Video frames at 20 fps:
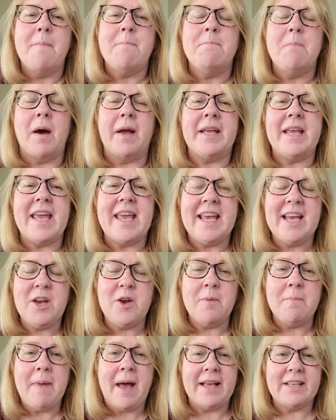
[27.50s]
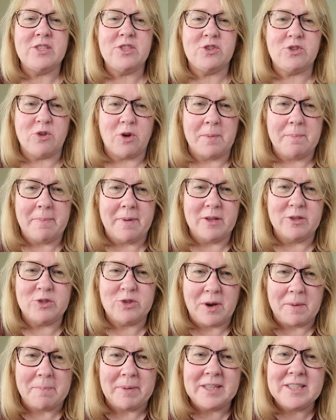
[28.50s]
My income has tri
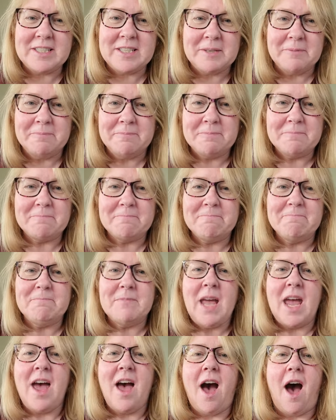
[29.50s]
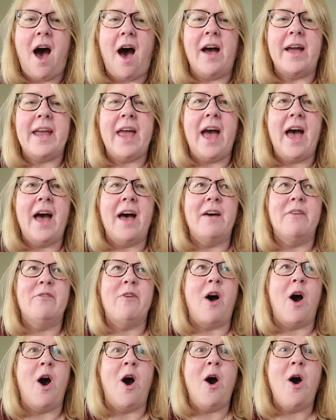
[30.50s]
tripled I have
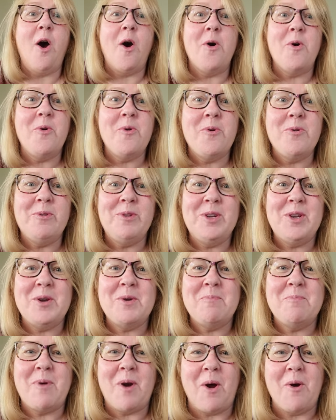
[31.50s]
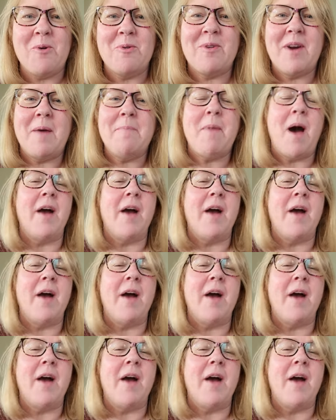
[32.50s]
a whole new program.